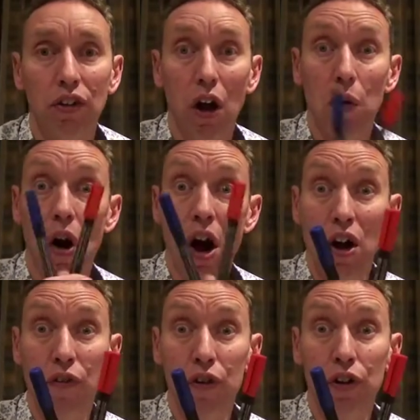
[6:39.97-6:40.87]
So I
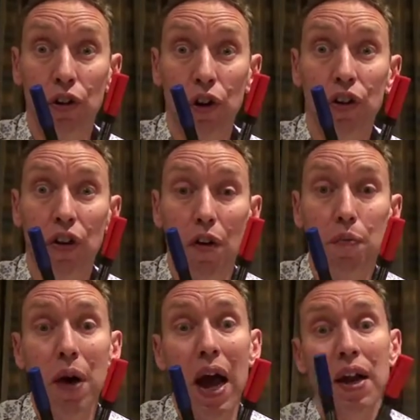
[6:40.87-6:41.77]
offer a choice
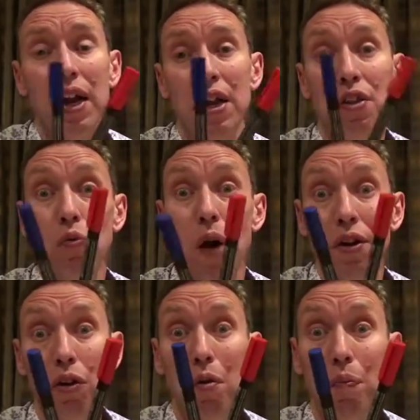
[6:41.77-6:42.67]
of pen, either
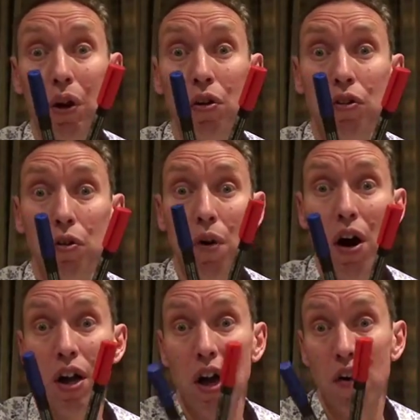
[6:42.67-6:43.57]
red or blue, to
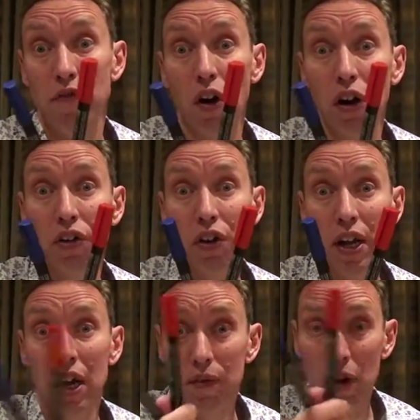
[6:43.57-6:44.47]
my
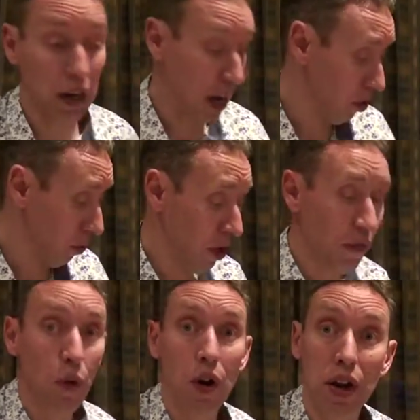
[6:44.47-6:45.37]
volunteer. Okay, so
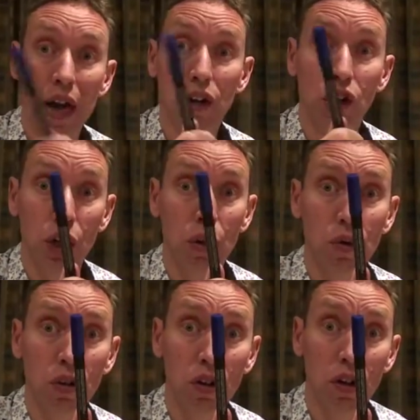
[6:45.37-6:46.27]
whichever one they
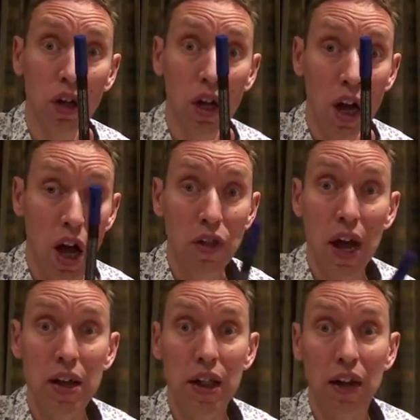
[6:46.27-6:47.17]
choose.
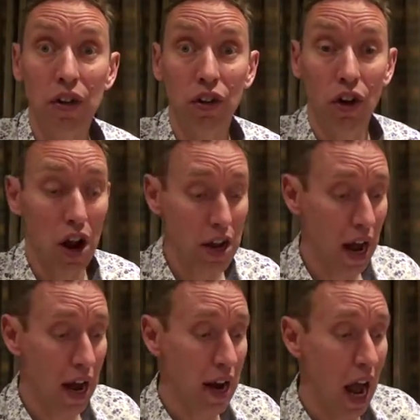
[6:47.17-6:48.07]
They then sign
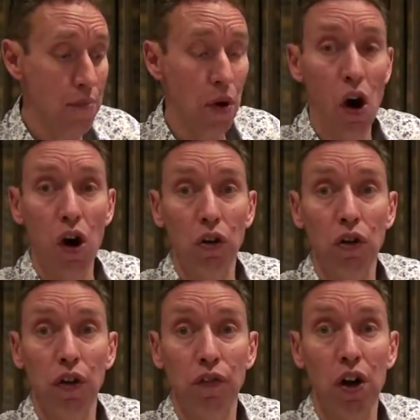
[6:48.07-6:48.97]
their name
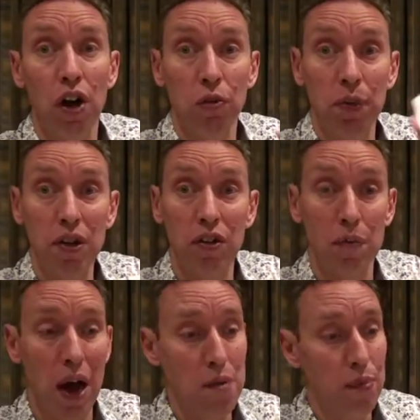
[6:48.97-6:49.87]
on the first piece
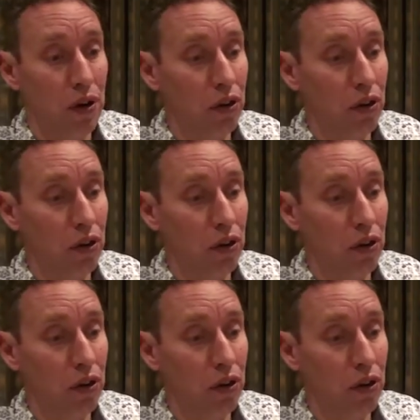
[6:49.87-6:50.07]
of paper.